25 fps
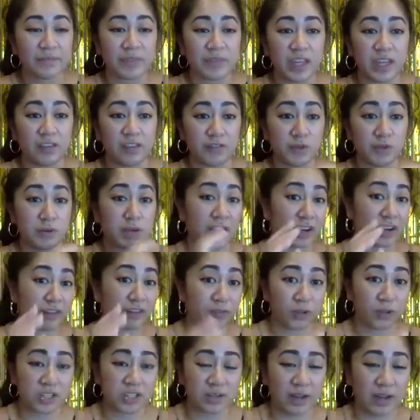If you can't
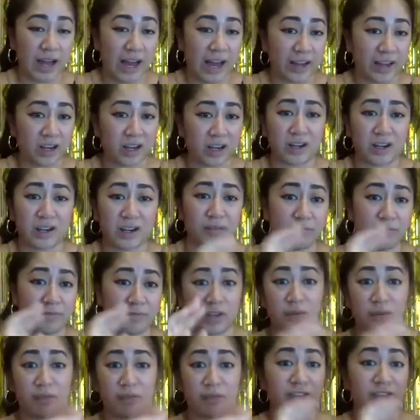afford to hire a, you
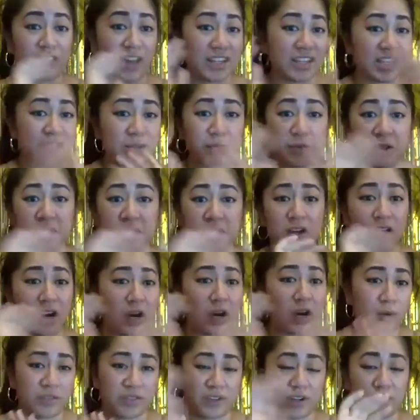know, fancy
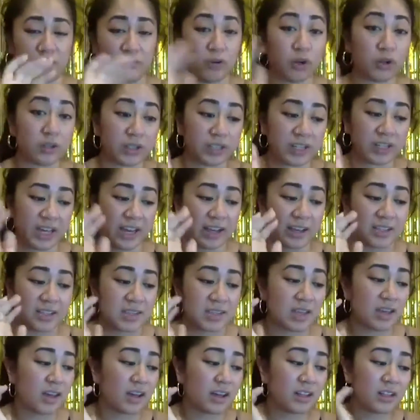PR with their Rolodex,
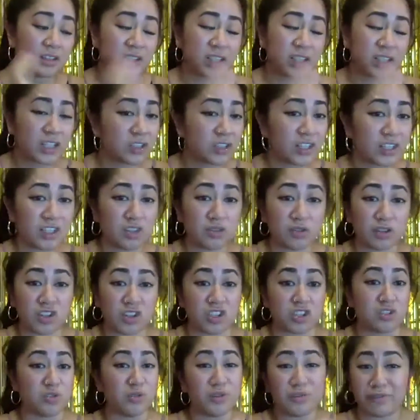literally you can
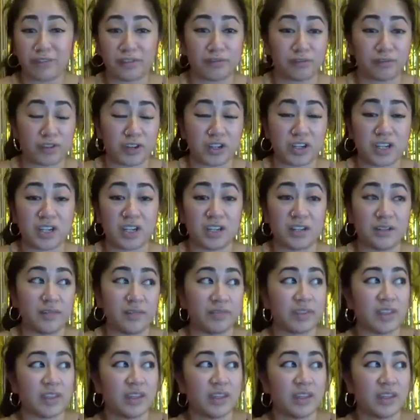just do it for free.